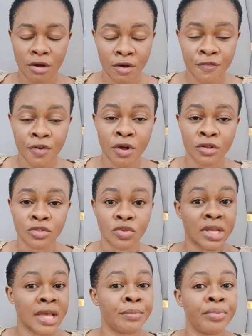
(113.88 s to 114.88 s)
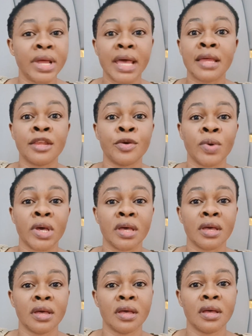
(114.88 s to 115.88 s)
Of course, you can pray anywhere,
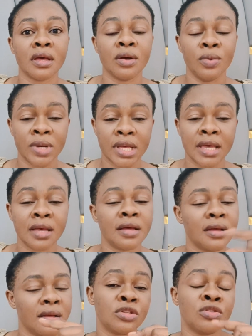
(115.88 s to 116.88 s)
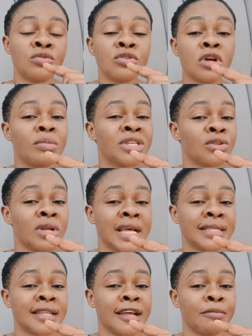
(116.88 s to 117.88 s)
okay? Do not
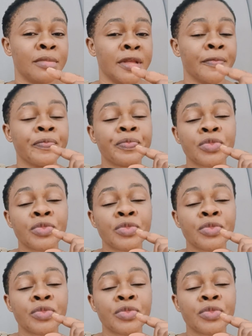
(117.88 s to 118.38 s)
misunderstand me.